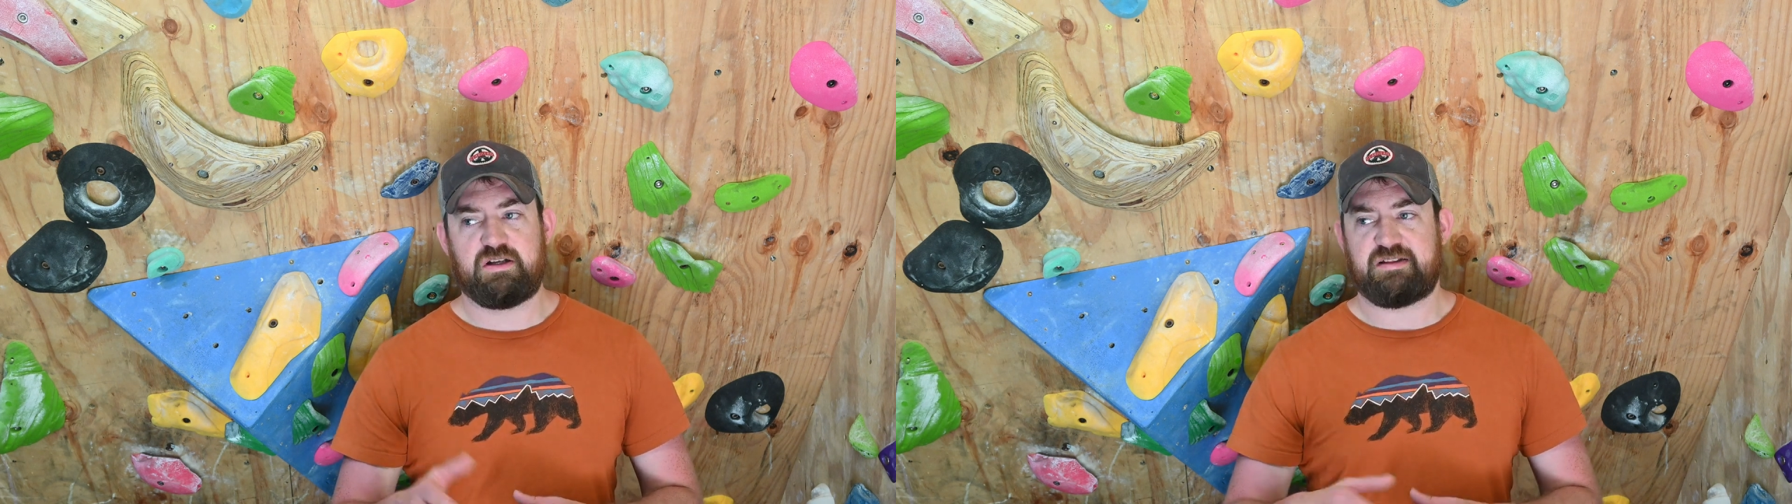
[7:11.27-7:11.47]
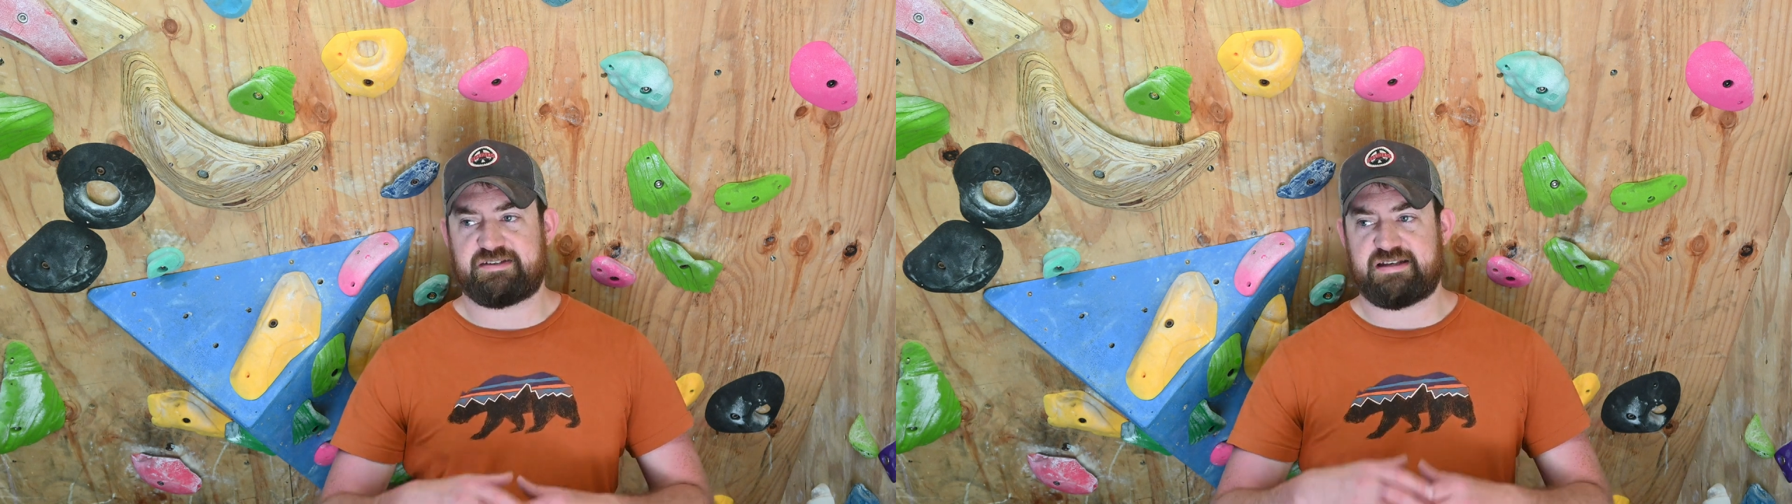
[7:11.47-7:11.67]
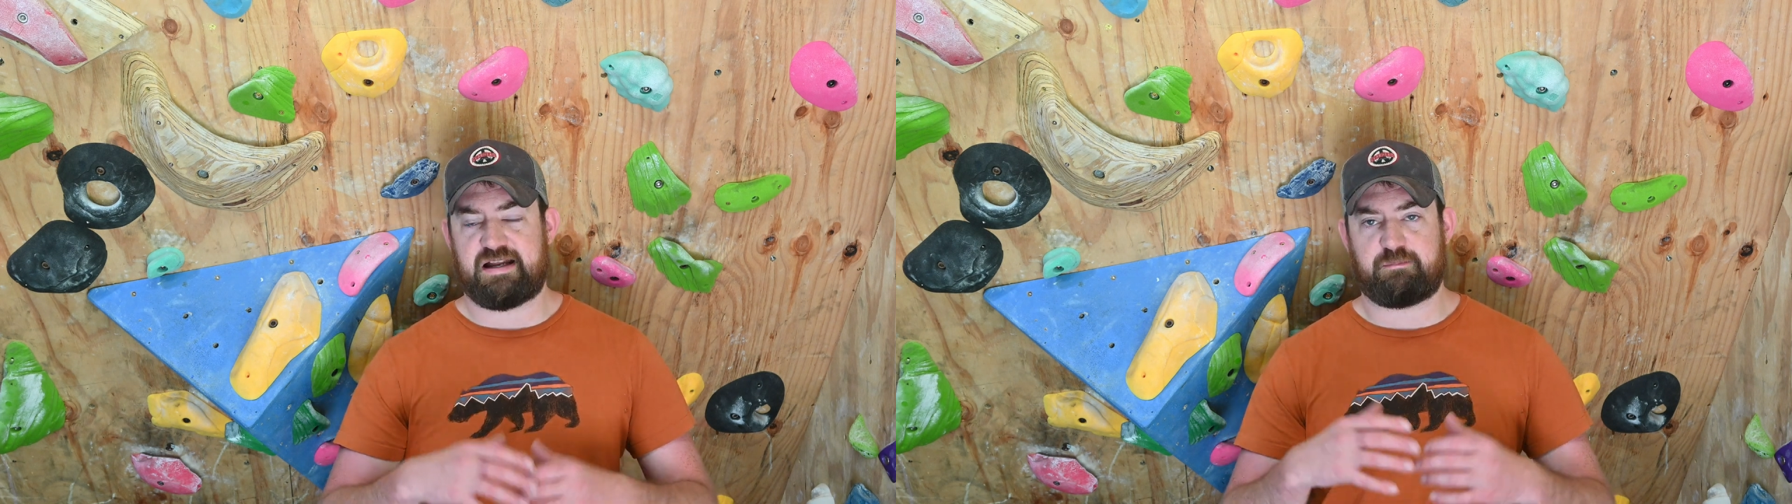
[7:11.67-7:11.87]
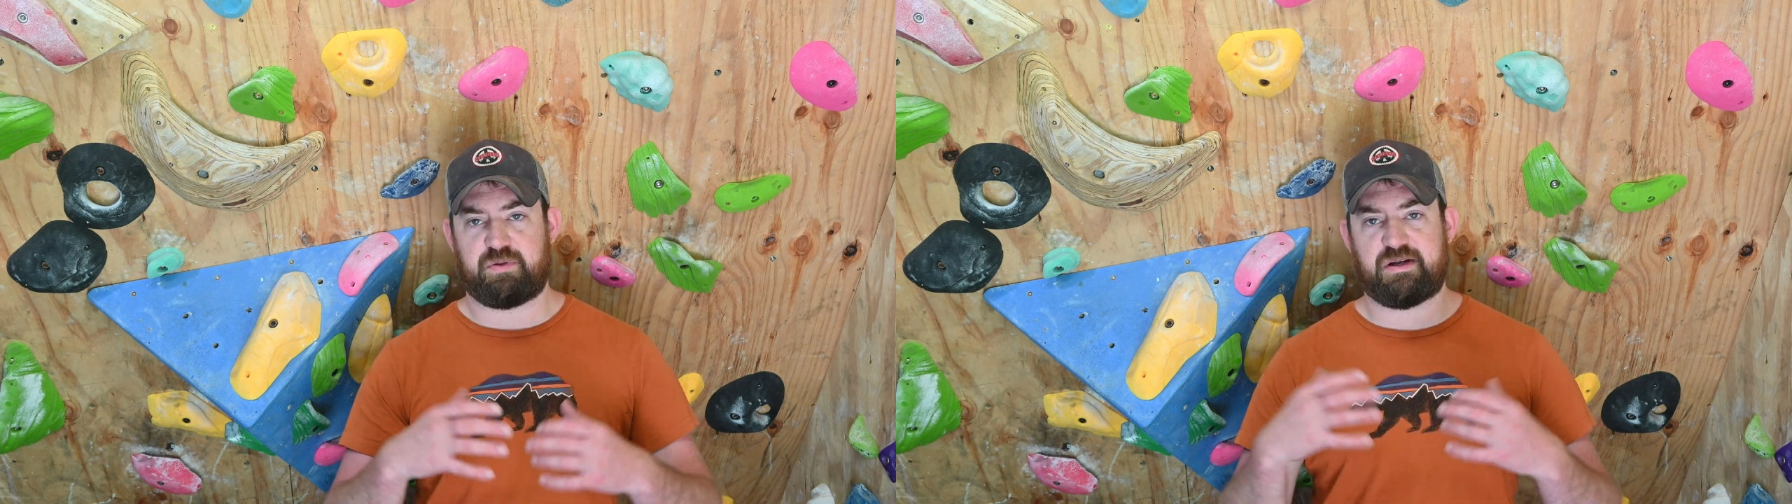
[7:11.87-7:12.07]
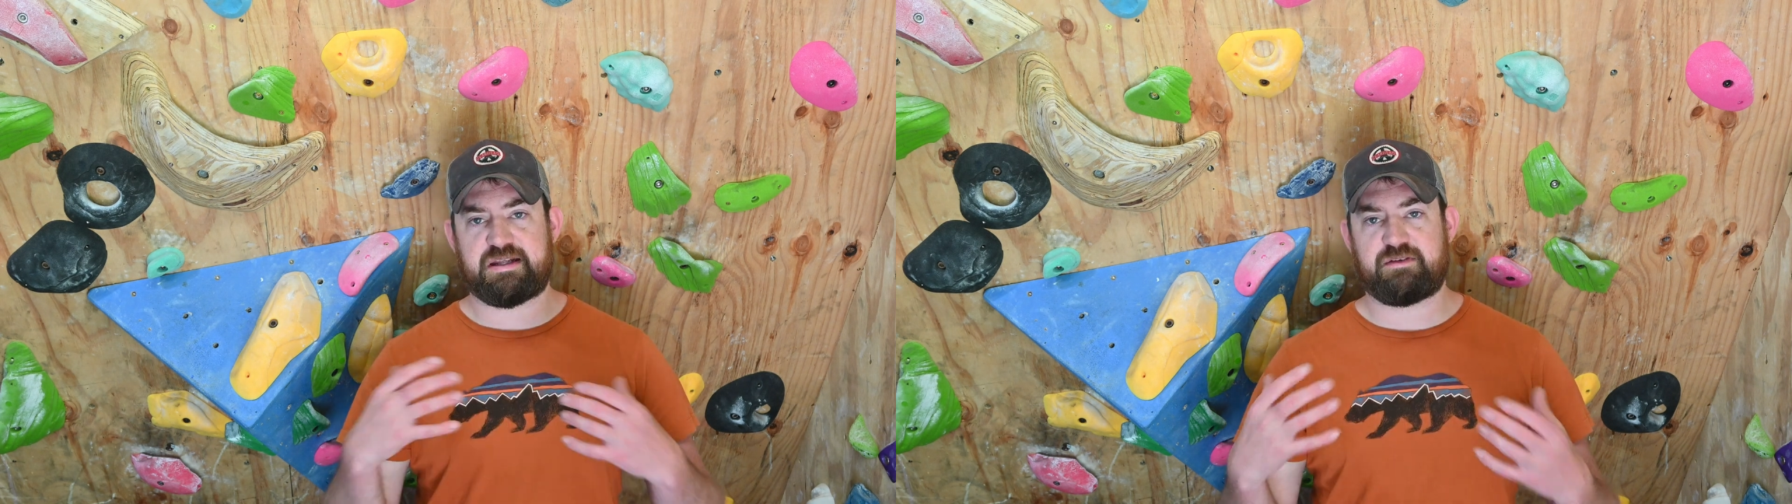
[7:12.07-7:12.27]
that's got
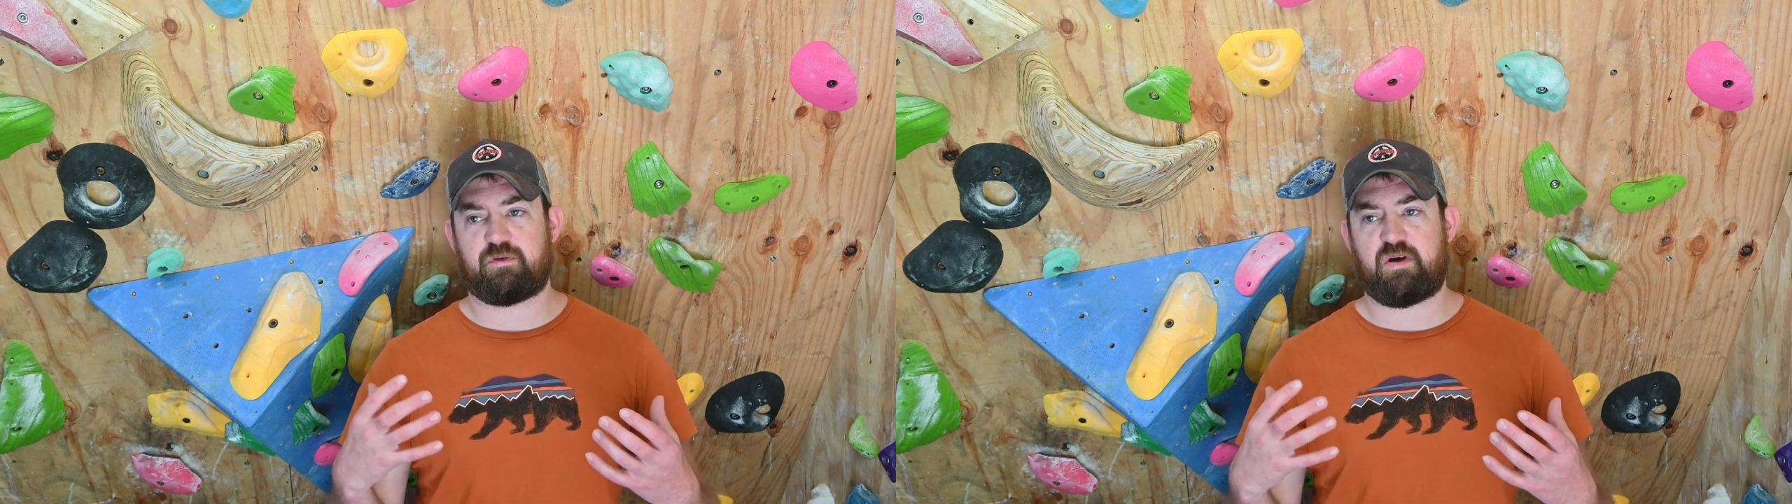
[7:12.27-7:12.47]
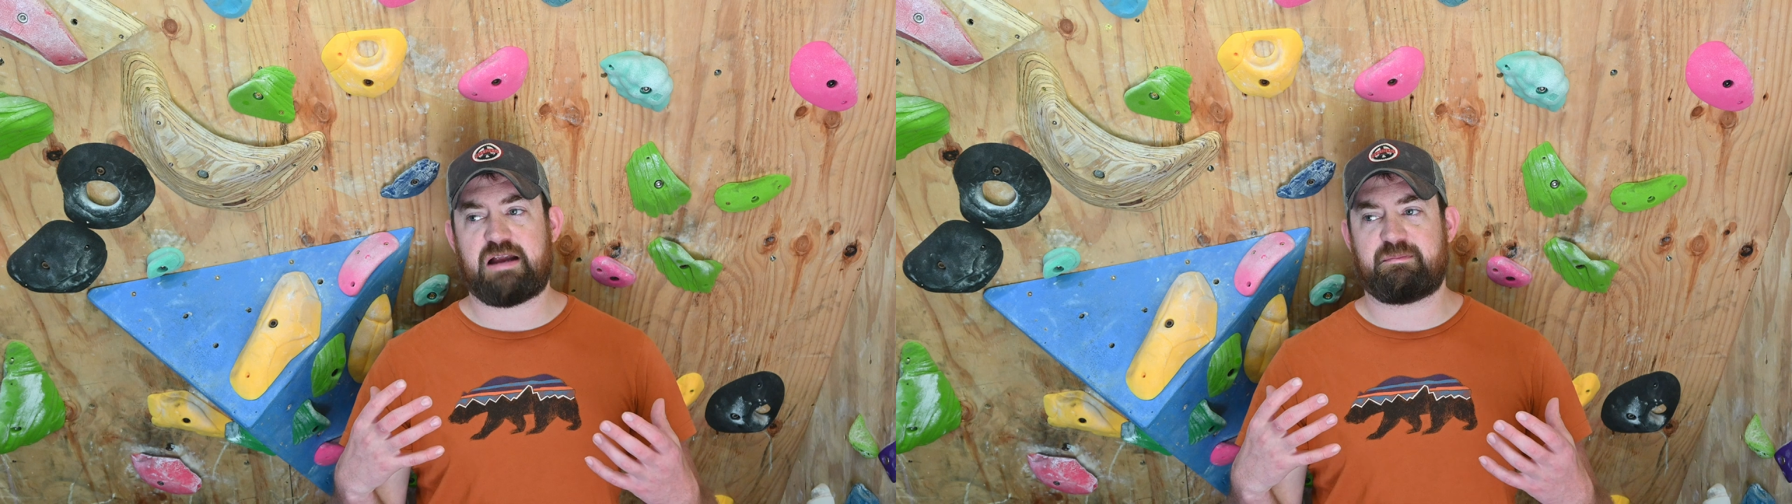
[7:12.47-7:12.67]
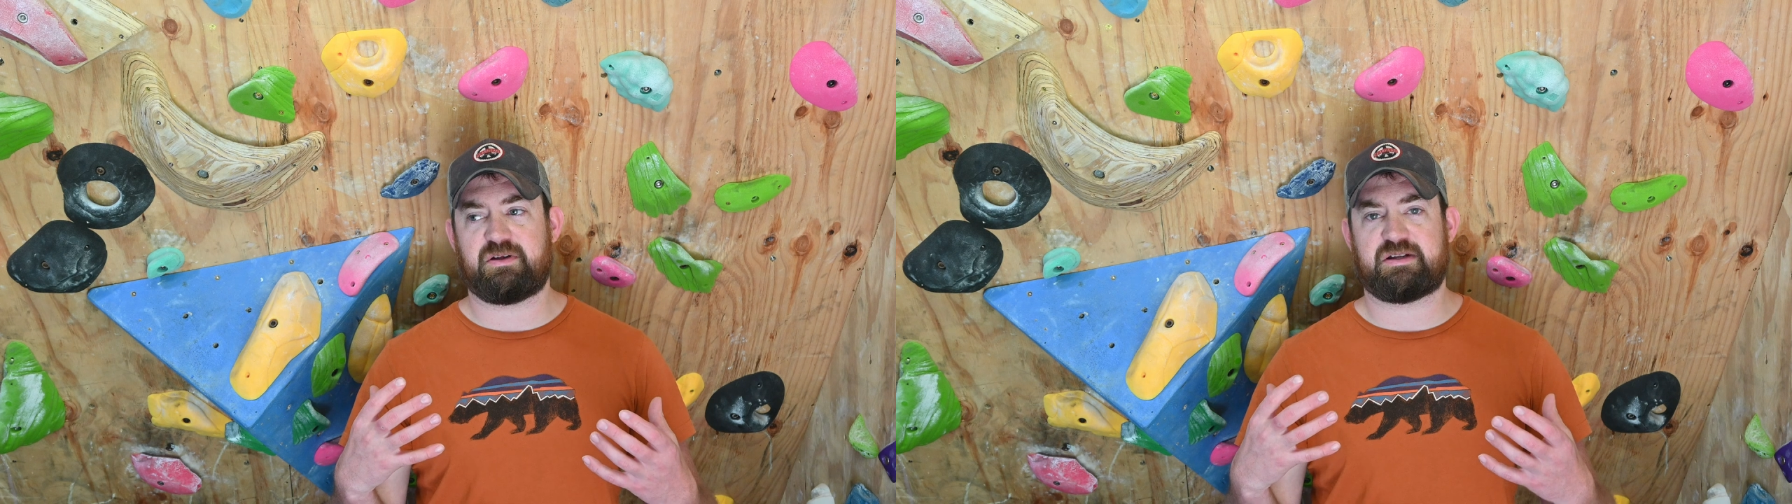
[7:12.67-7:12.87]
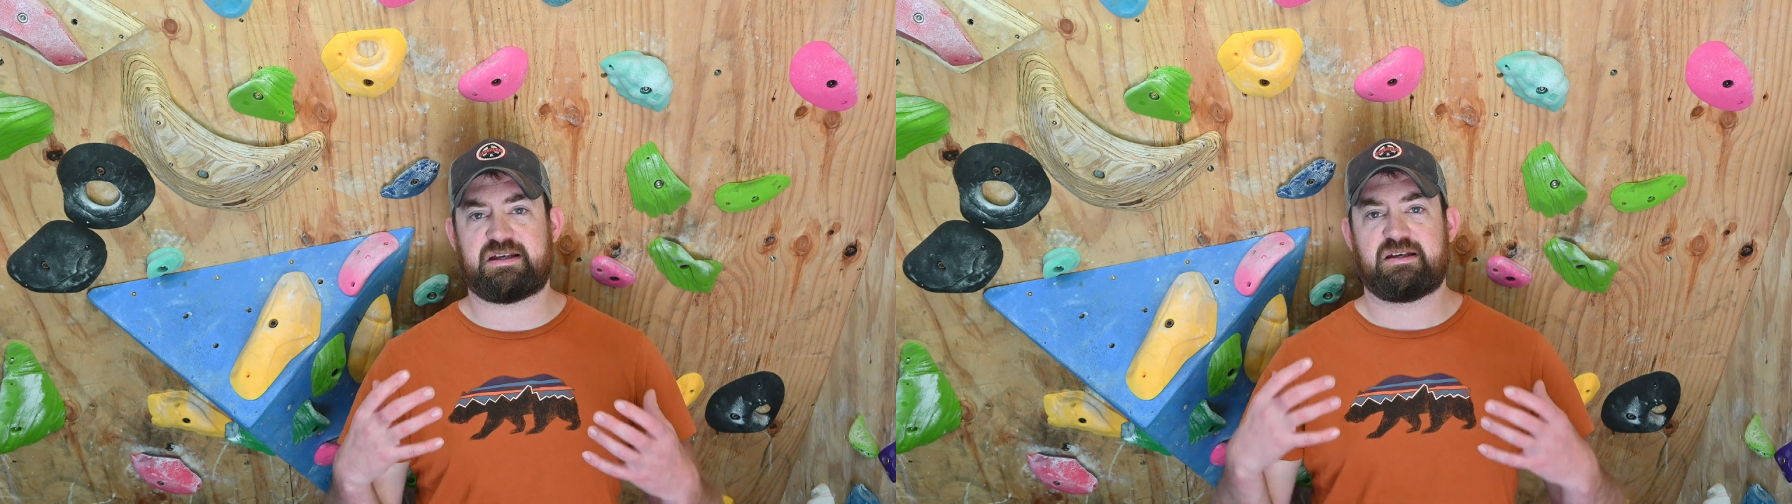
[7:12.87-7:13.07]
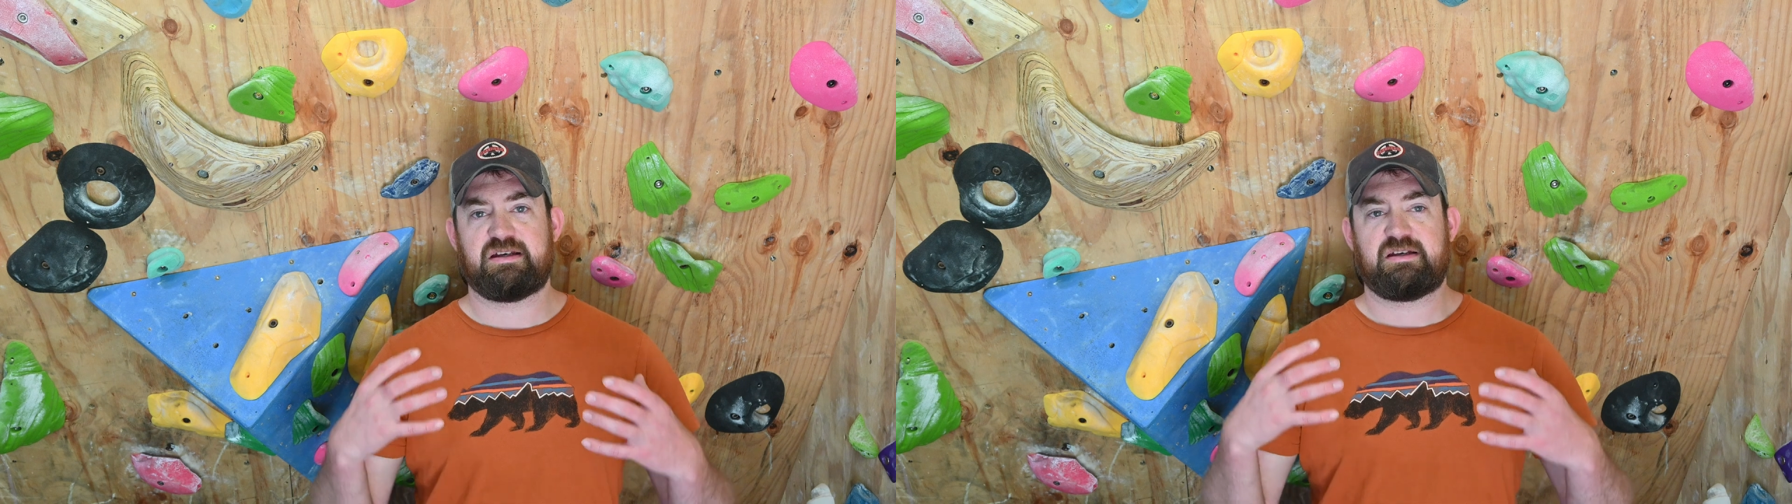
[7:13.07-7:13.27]
plenty of variability,